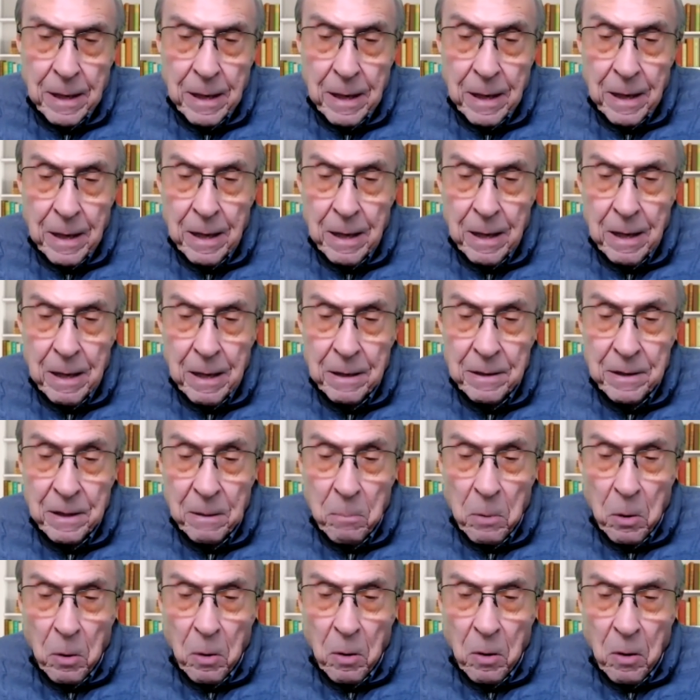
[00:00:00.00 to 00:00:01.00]
uh, the
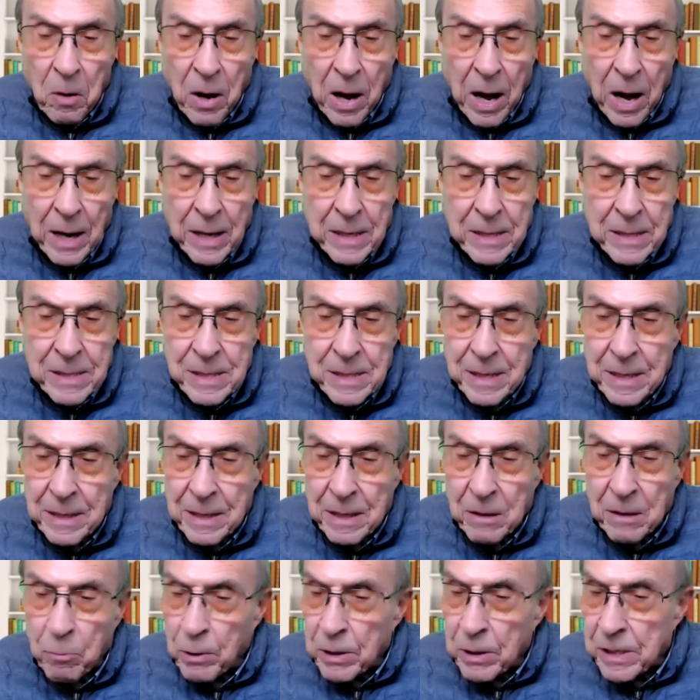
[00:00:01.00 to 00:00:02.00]
more I see
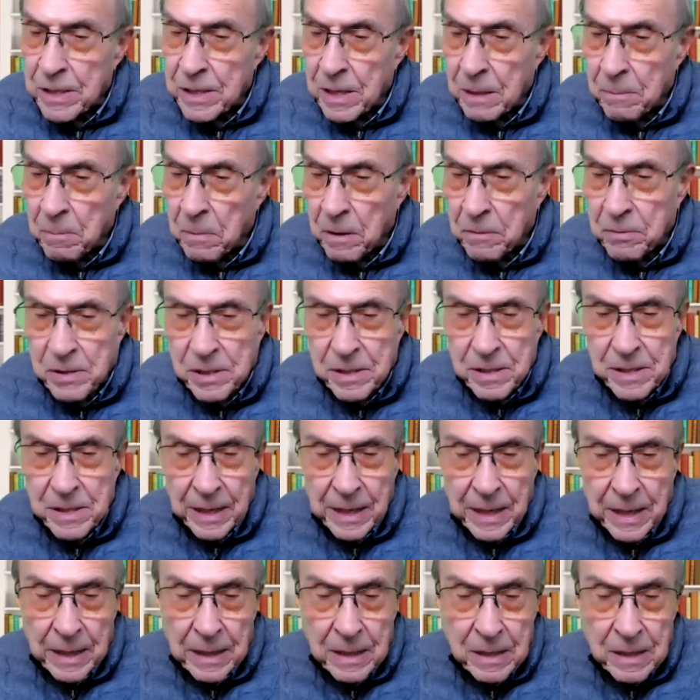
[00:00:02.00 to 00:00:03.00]
the wisdom of
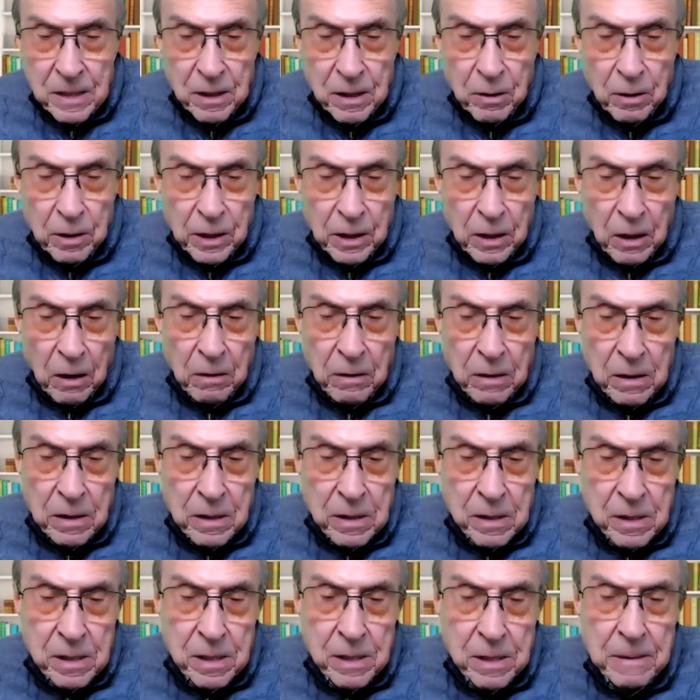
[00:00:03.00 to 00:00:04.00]
sticking to
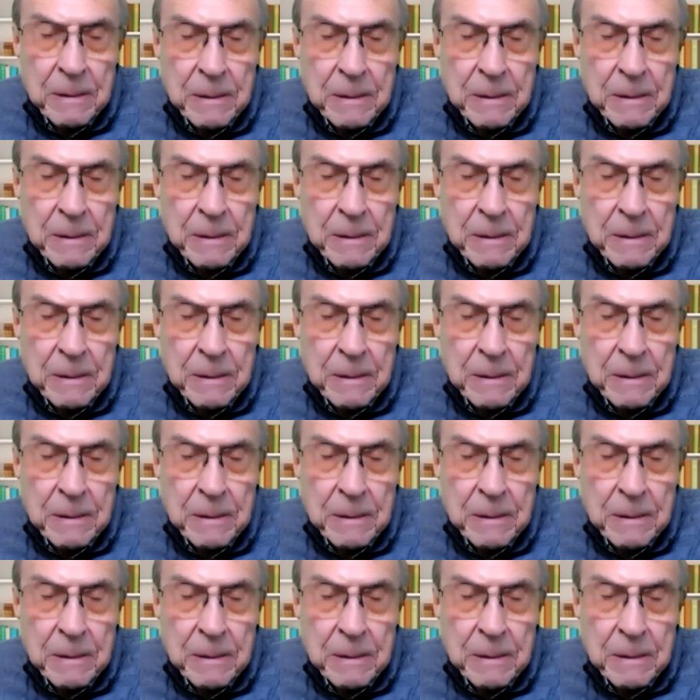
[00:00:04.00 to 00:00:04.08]
guns.